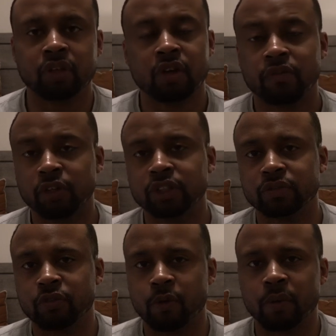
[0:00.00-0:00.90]
First and
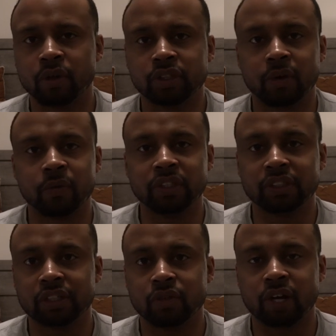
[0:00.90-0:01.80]
foremost, I
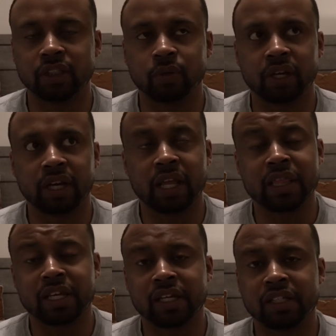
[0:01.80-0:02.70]
recently graduated, I
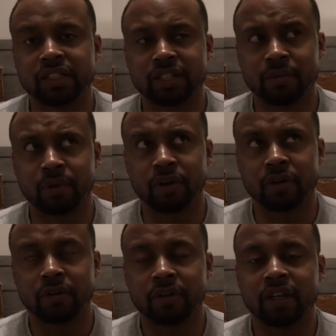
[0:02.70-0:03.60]
think in December,
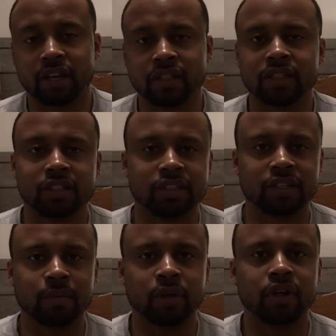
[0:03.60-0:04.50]

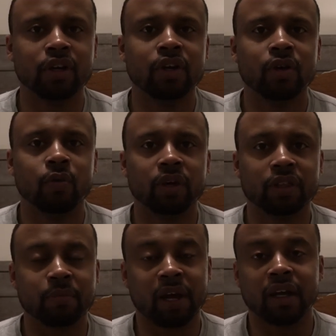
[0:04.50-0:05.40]

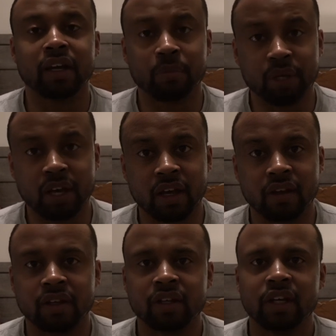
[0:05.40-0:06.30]
with my
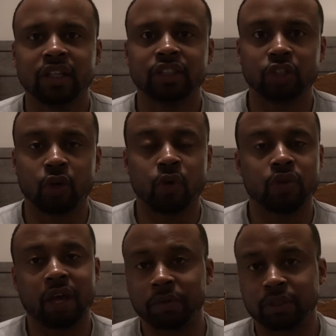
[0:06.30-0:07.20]
MBA. So
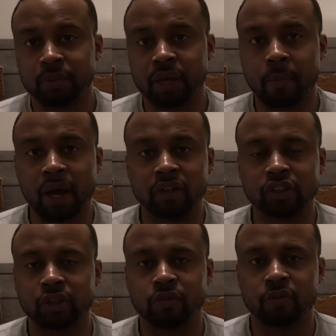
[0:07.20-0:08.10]
that was a big
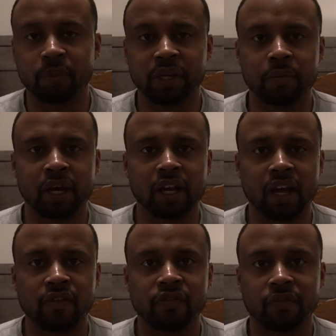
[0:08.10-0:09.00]
milestone for me in my
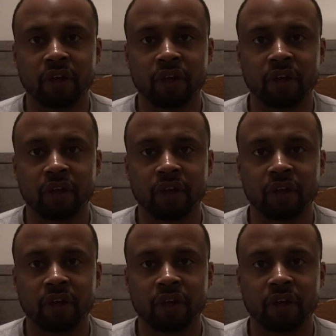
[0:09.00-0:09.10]
life.